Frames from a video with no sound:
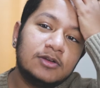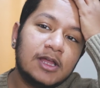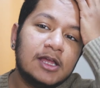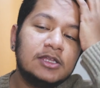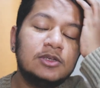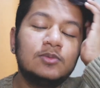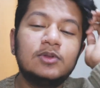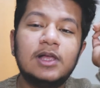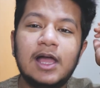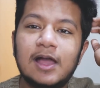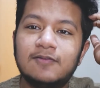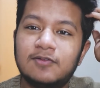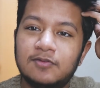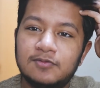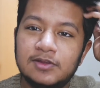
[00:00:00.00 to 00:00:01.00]
not you will
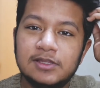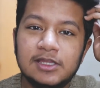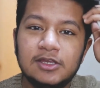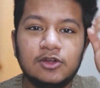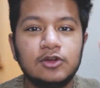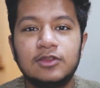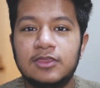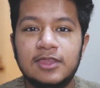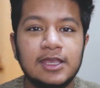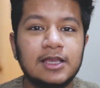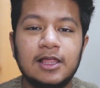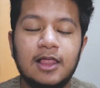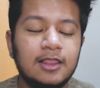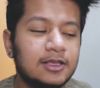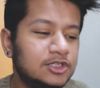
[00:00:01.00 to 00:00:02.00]
have a really good thick
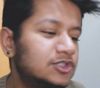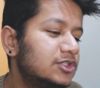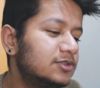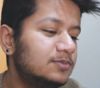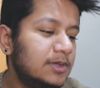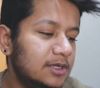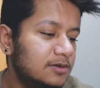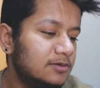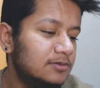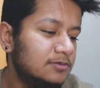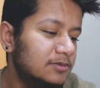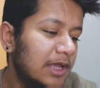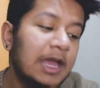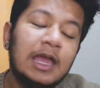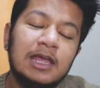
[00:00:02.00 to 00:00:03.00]
luscious beard
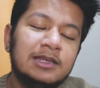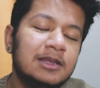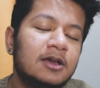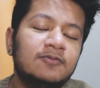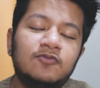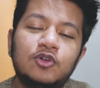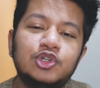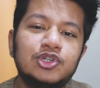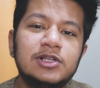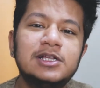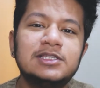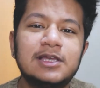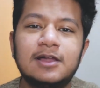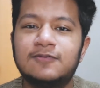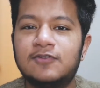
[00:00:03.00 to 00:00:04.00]
and unfortunately
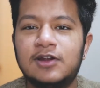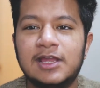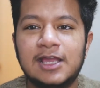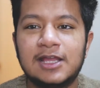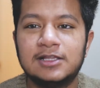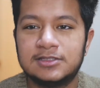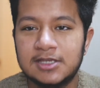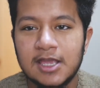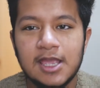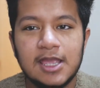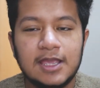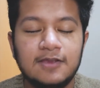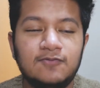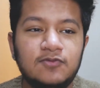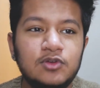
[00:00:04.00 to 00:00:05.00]
it's out of our hands
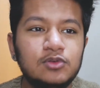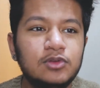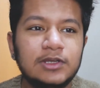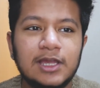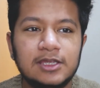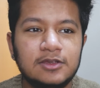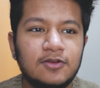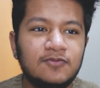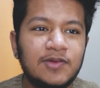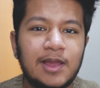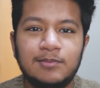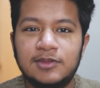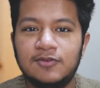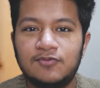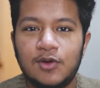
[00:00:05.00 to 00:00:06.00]
if you look at your
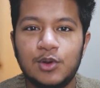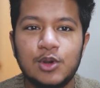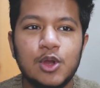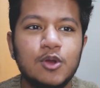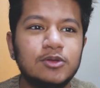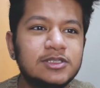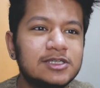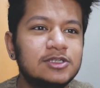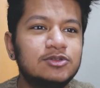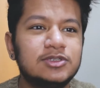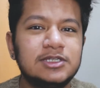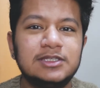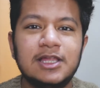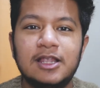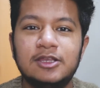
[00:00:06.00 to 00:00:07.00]
family photos and you
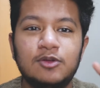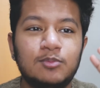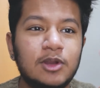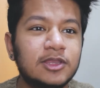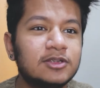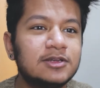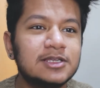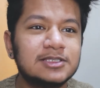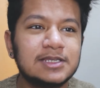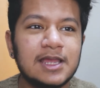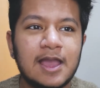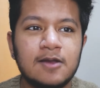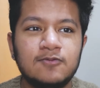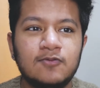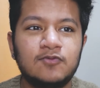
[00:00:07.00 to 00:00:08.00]
see that your brother doesn't
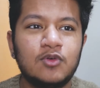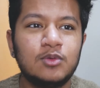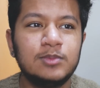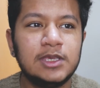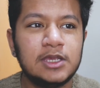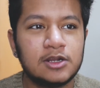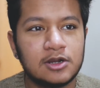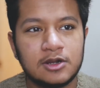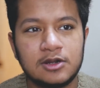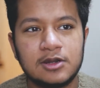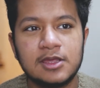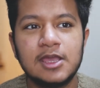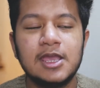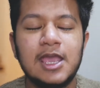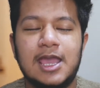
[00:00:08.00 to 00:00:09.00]
have a full beard
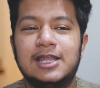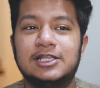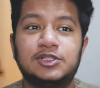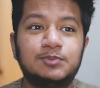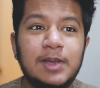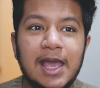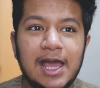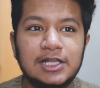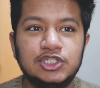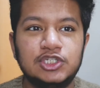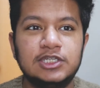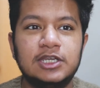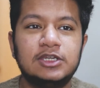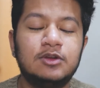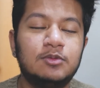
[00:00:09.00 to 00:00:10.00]
and it's
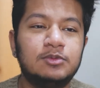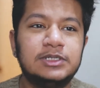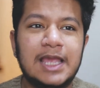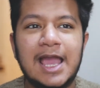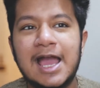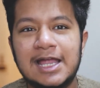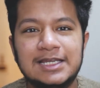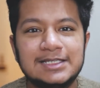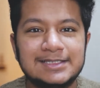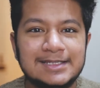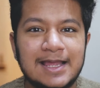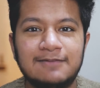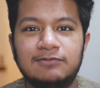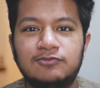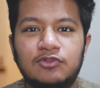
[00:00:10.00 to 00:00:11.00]
patchy and your dad doesn't
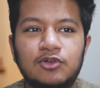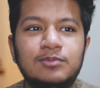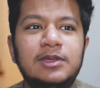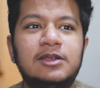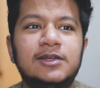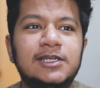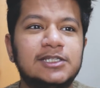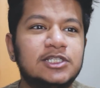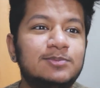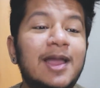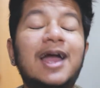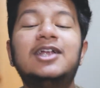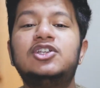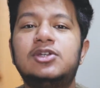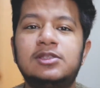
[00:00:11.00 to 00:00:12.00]
have a full beard and it's
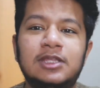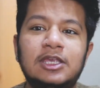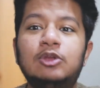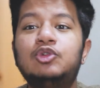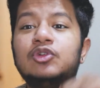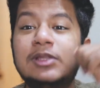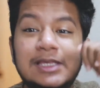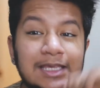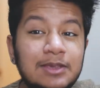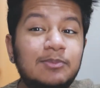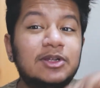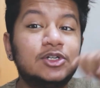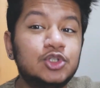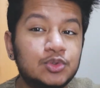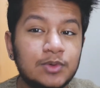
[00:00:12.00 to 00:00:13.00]
patchy and they usually keep
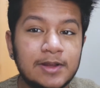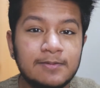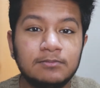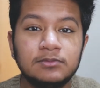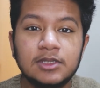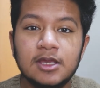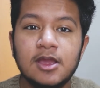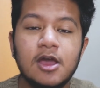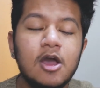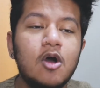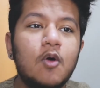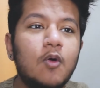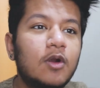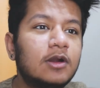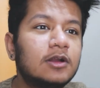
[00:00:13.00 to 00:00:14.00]
it trimmed
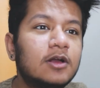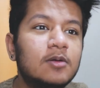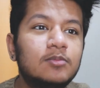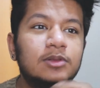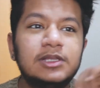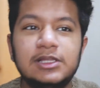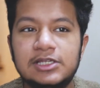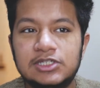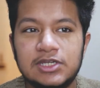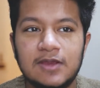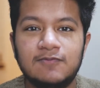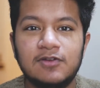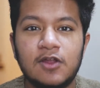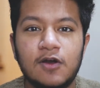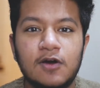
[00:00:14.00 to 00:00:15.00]
or completely
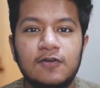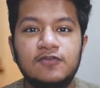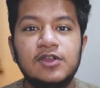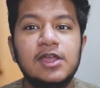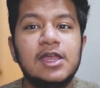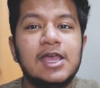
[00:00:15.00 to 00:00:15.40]
shaven off